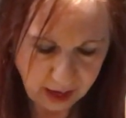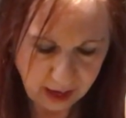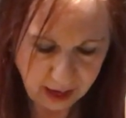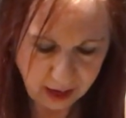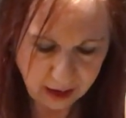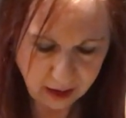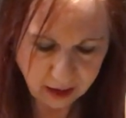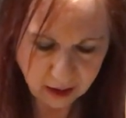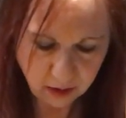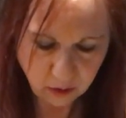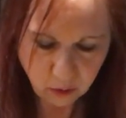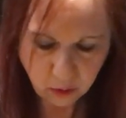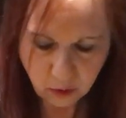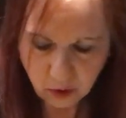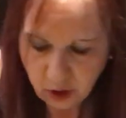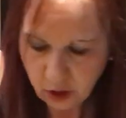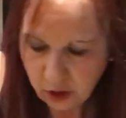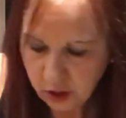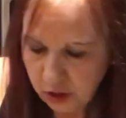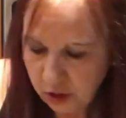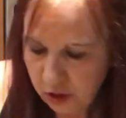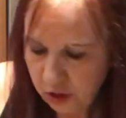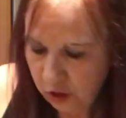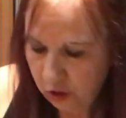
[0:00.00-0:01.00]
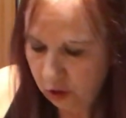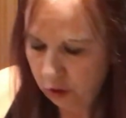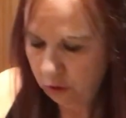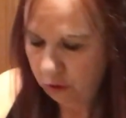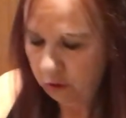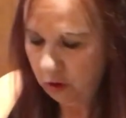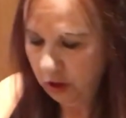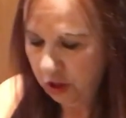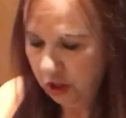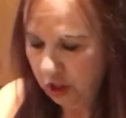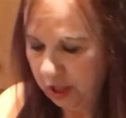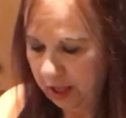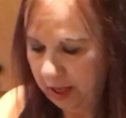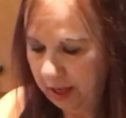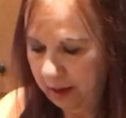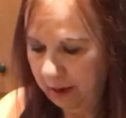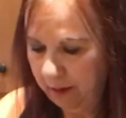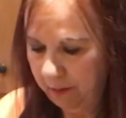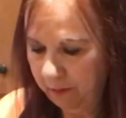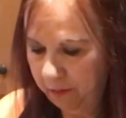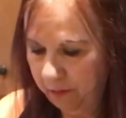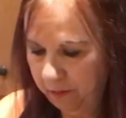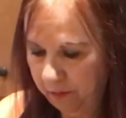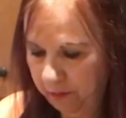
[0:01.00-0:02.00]
and we're going to crush
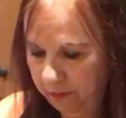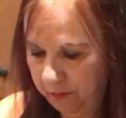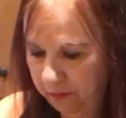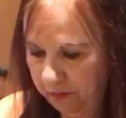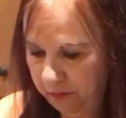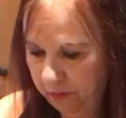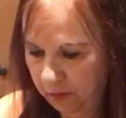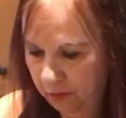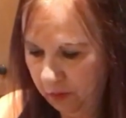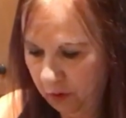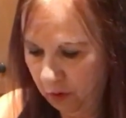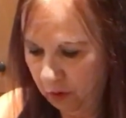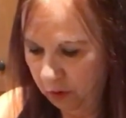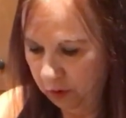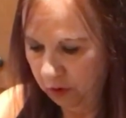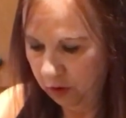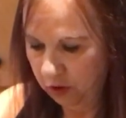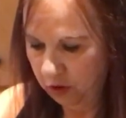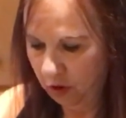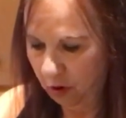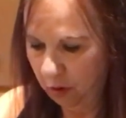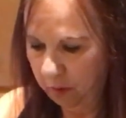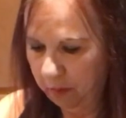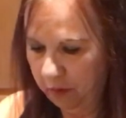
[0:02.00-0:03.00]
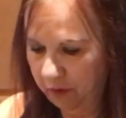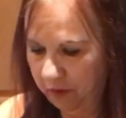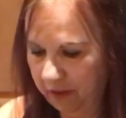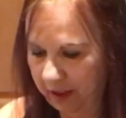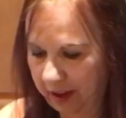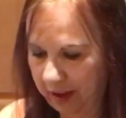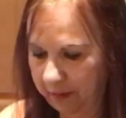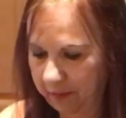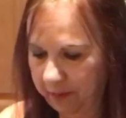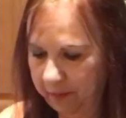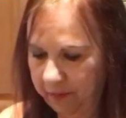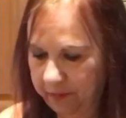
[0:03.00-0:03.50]
it on top of it.